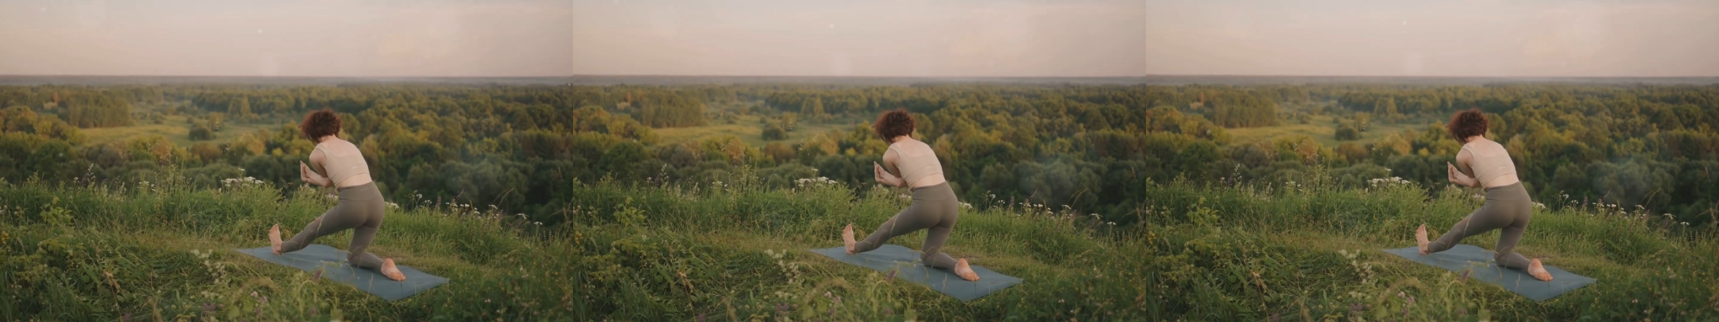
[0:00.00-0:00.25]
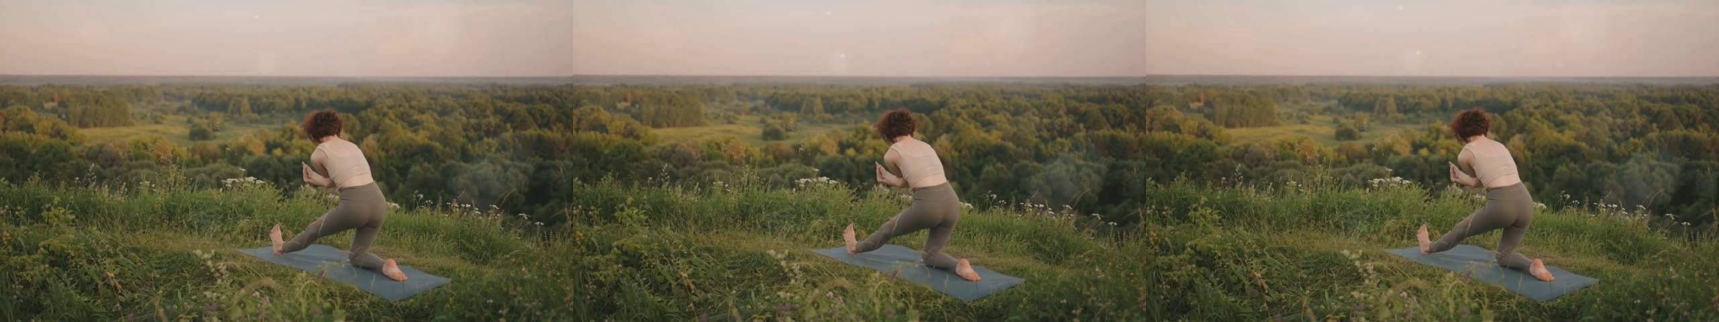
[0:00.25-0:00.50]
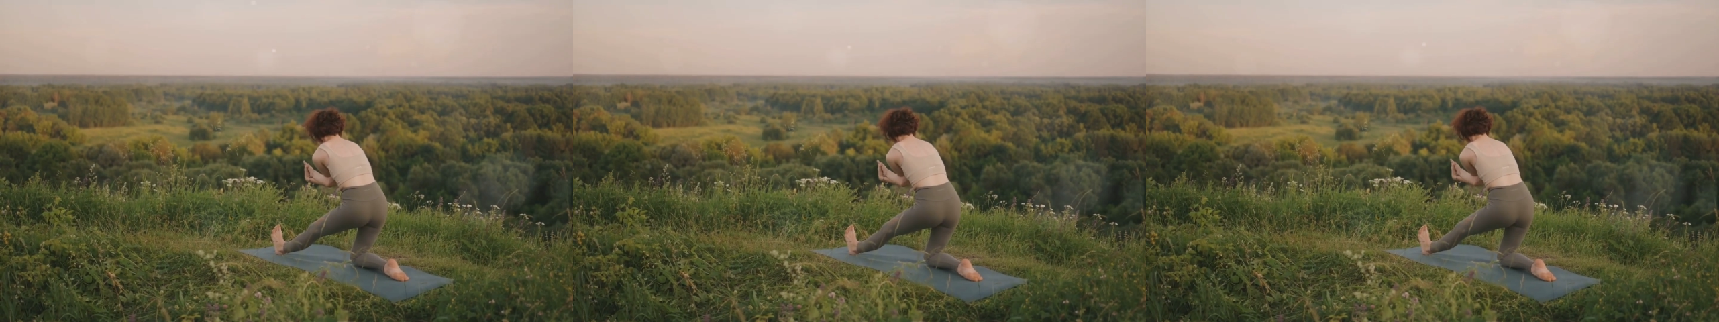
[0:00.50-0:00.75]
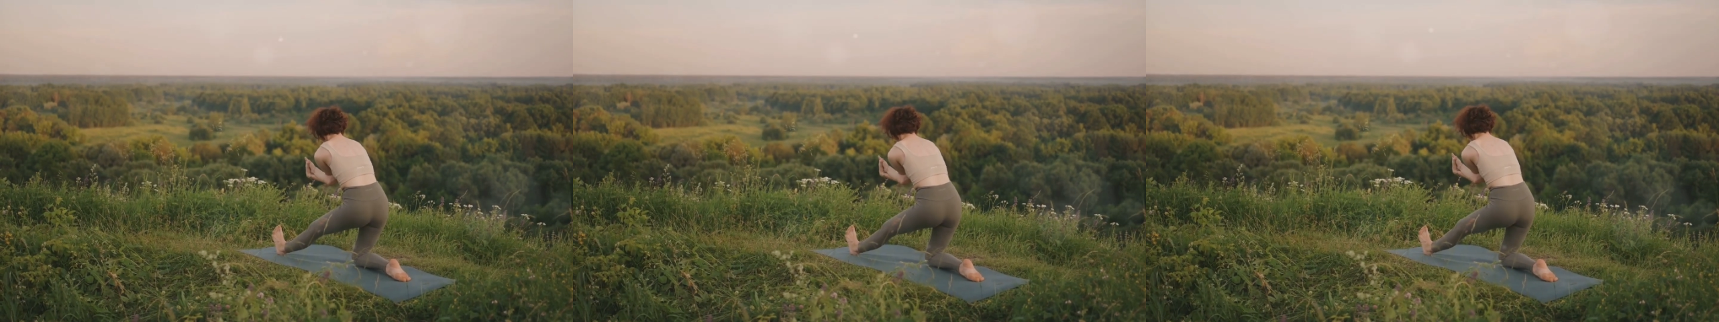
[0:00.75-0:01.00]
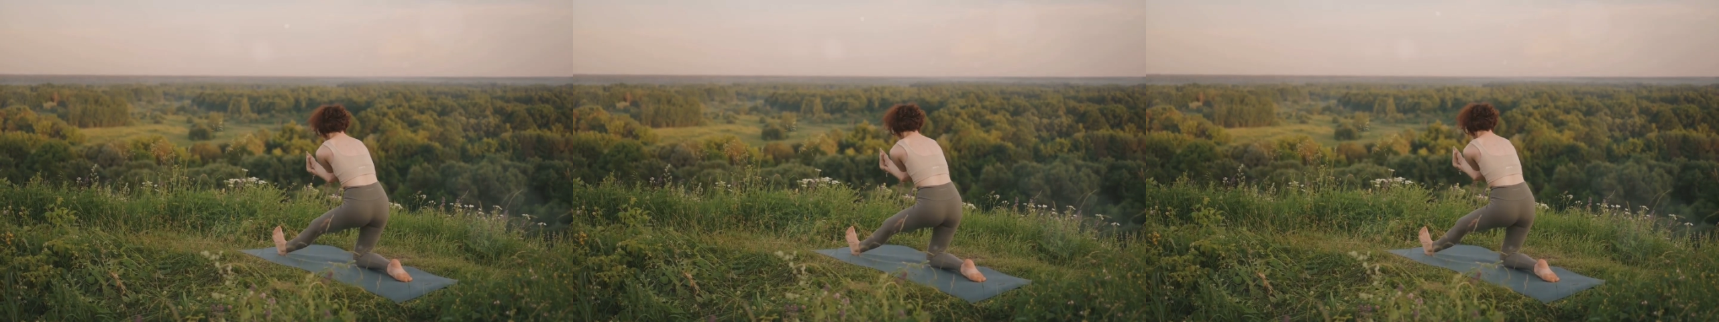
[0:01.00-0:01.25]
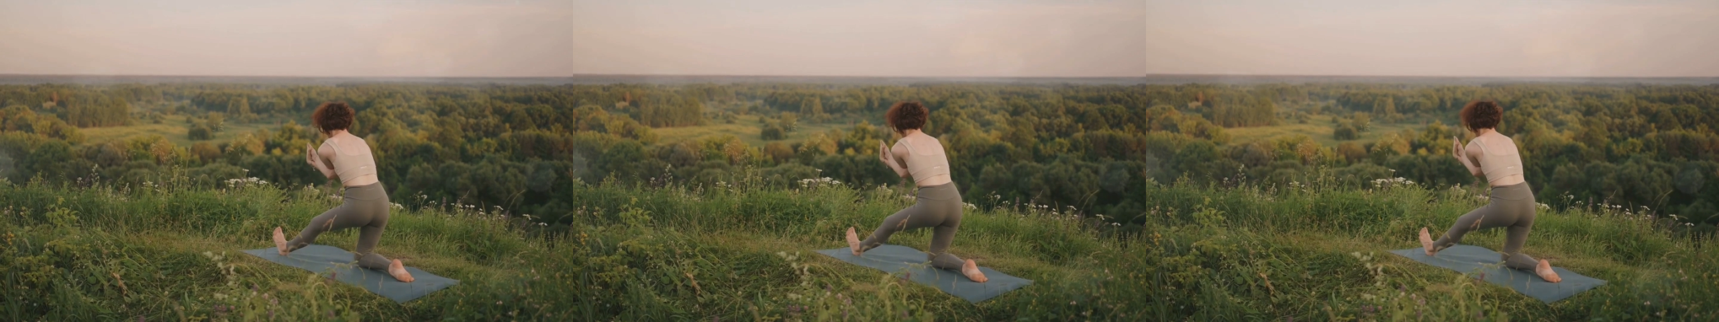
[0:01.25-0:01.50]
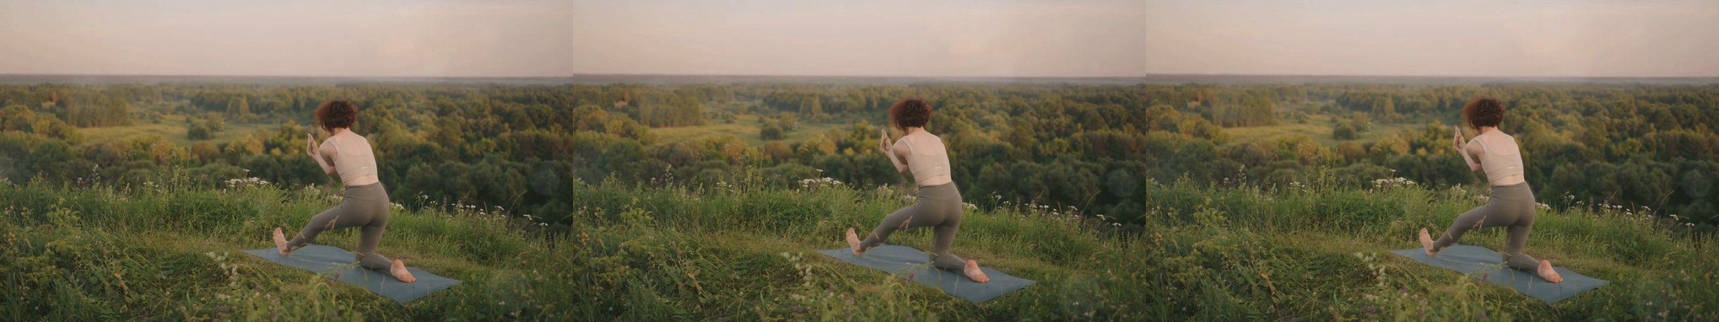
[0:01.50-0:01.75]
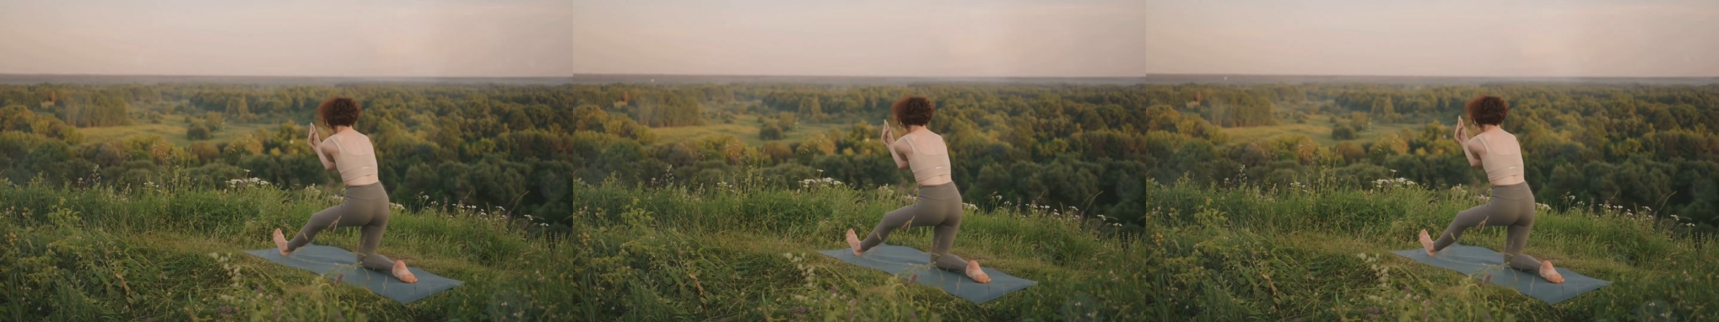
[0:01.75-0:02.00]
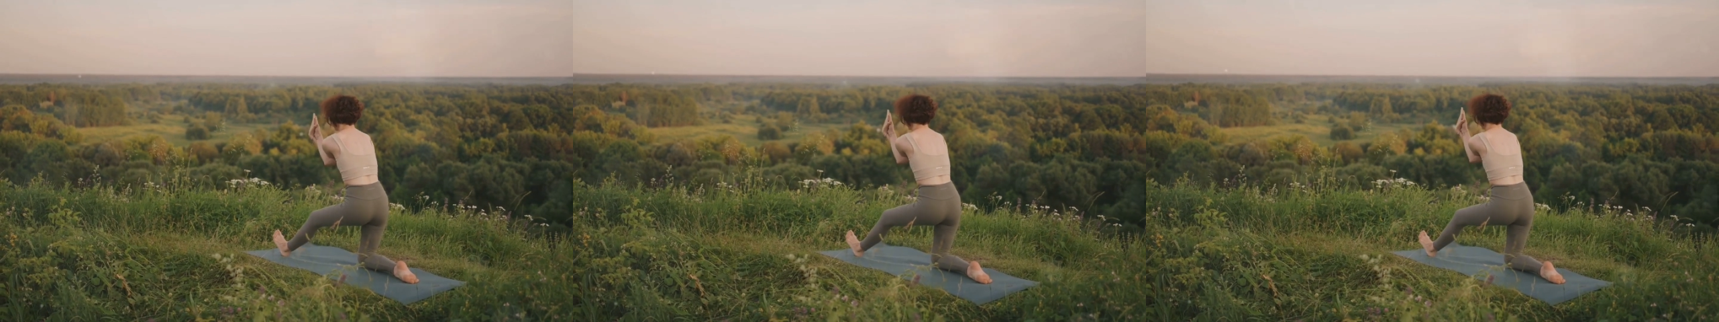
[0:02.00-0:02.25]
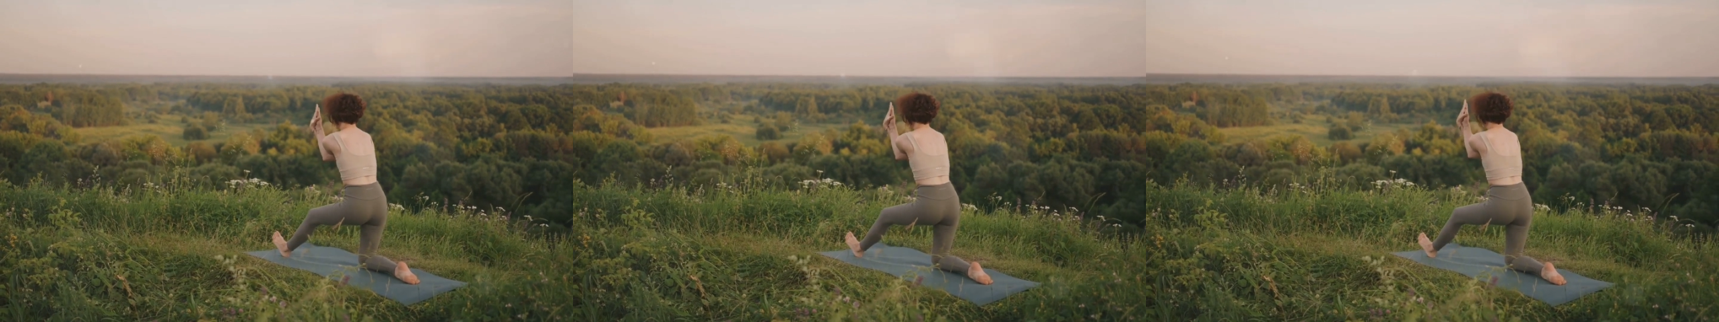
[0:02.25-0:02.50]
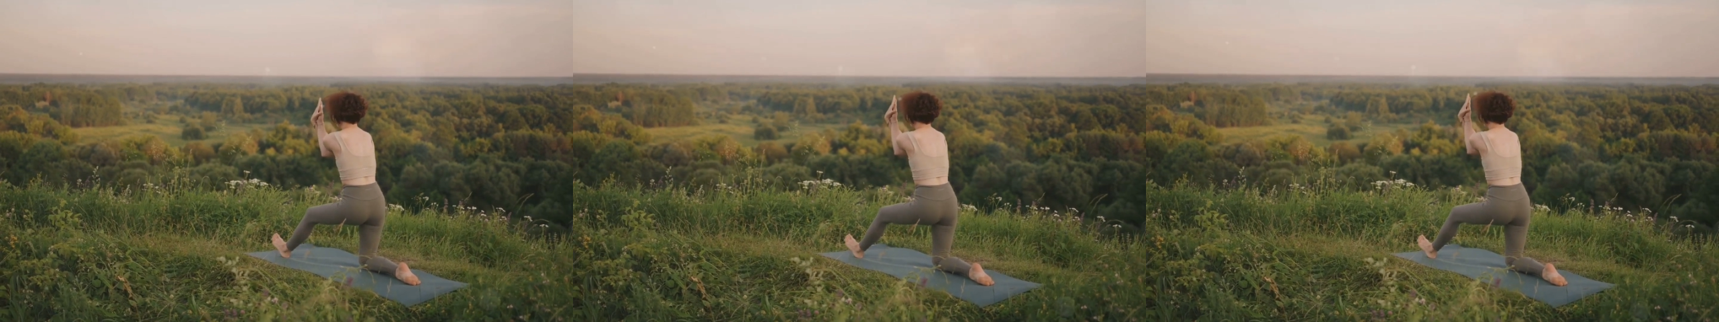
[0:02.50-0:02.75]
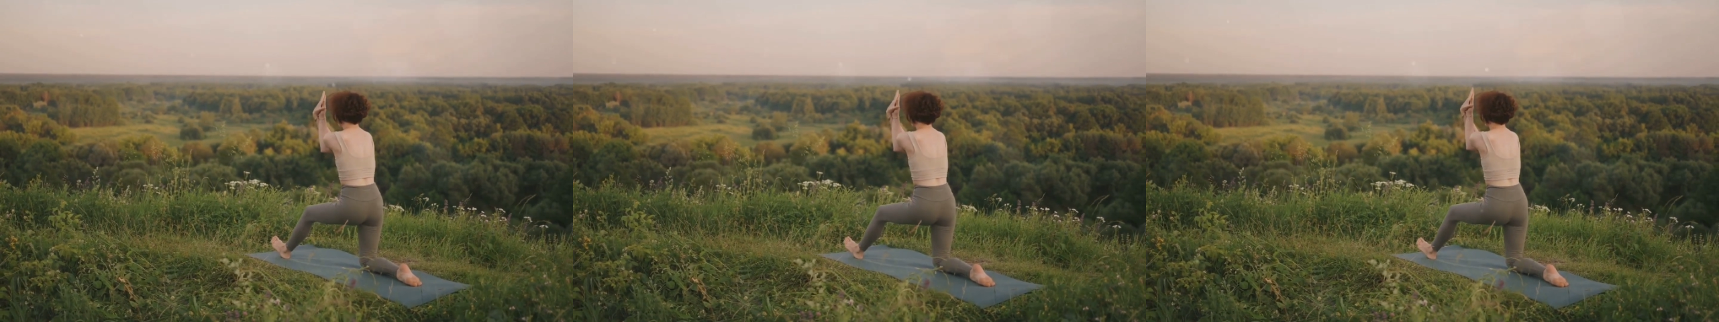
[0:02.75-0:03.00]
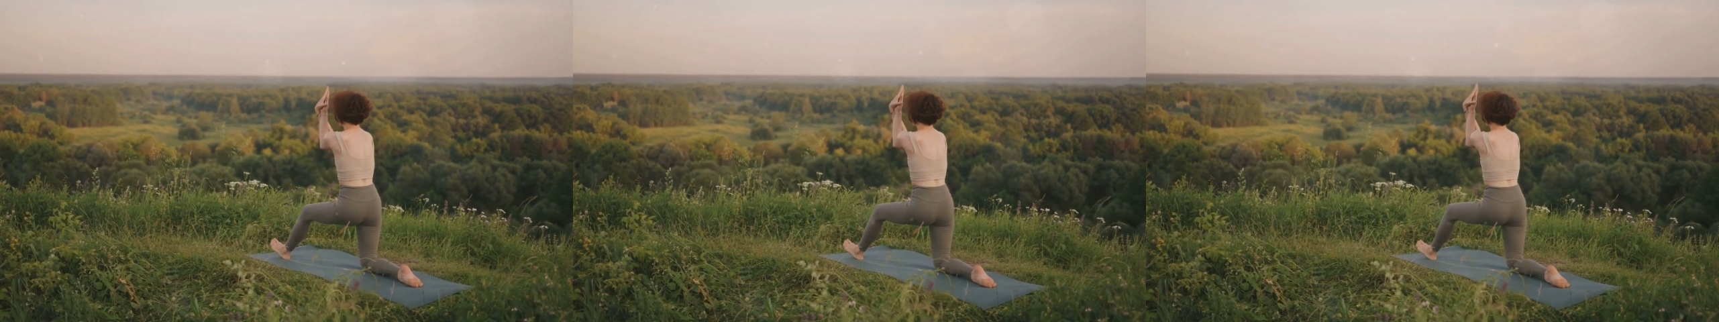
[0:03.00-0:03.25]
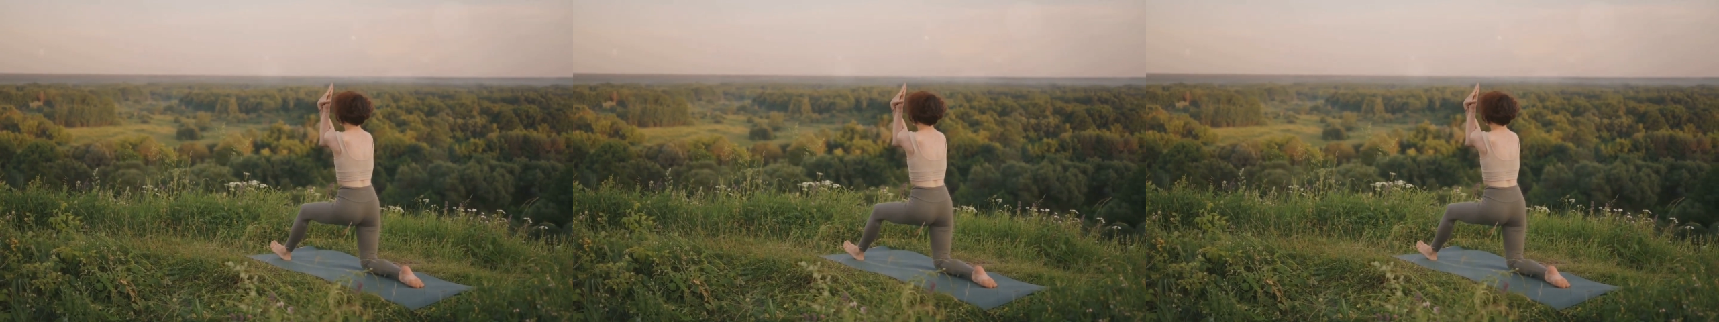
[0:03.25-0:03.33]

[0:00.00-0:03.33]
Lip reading: [unreadable: no face in view]